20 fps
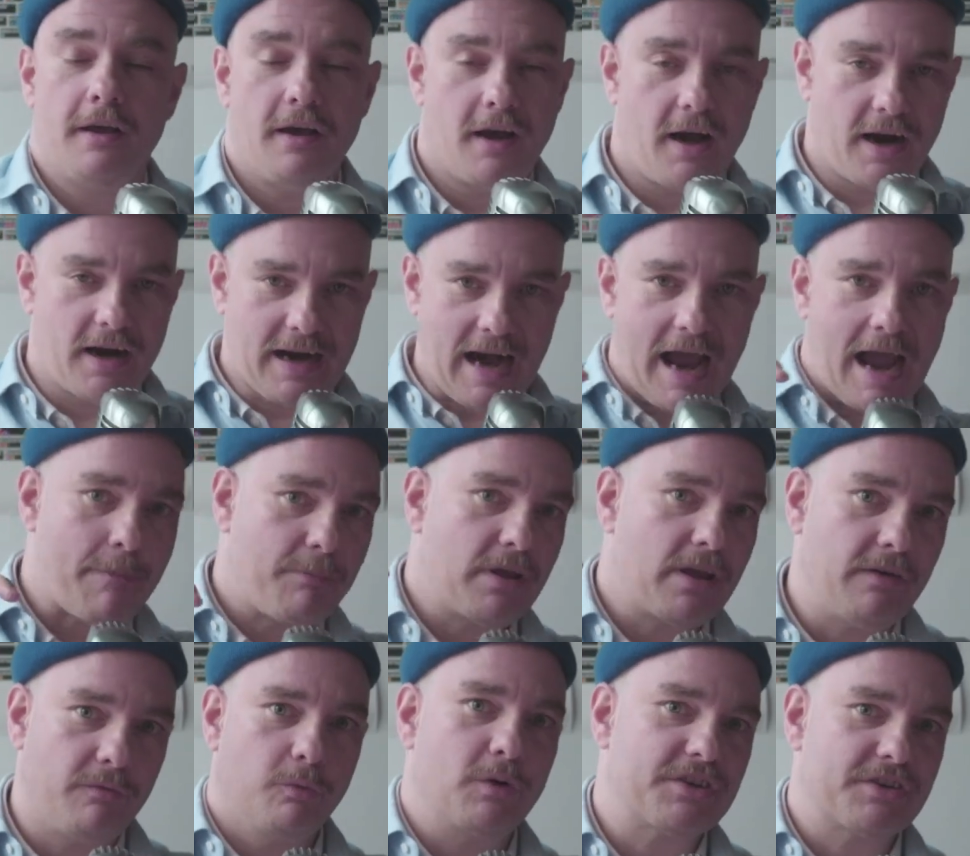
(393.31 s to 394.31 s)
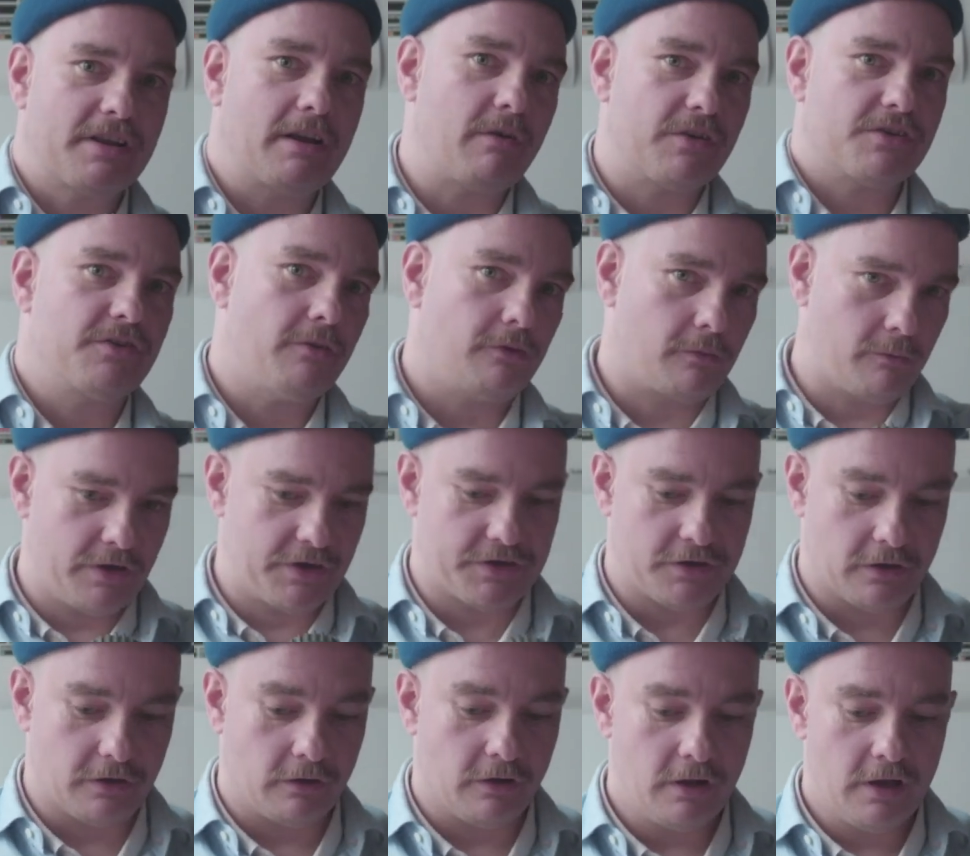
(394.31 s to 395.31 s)
a copy of which there is no
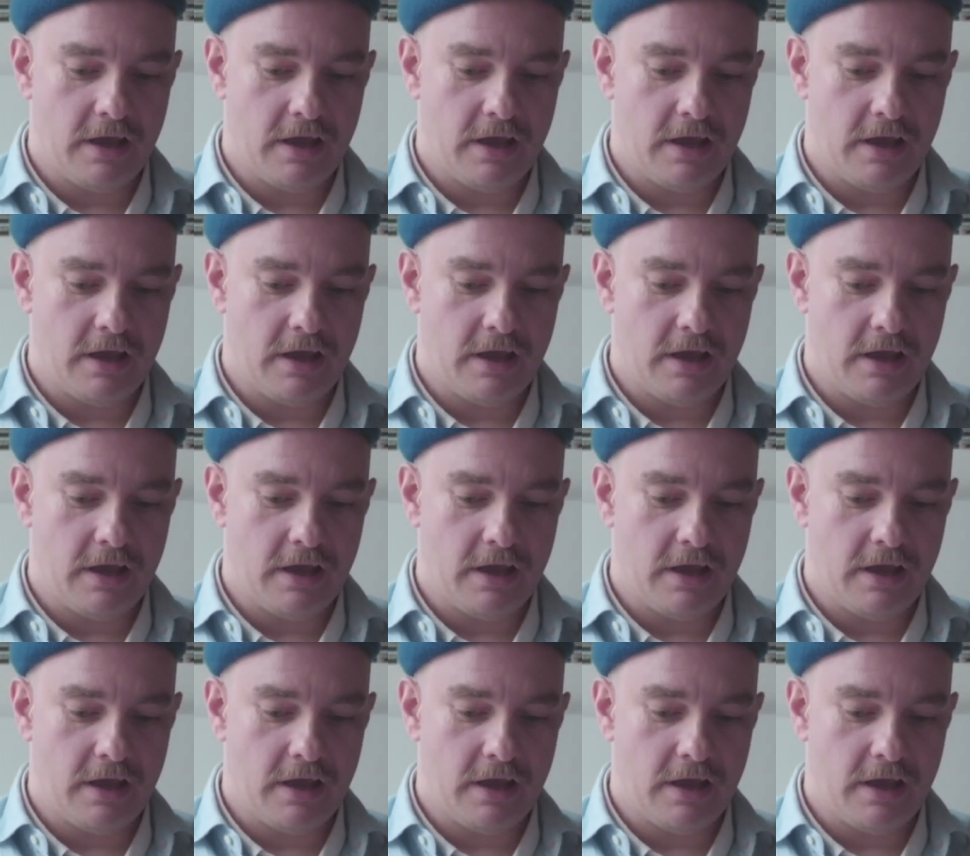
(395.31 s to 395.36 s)
original.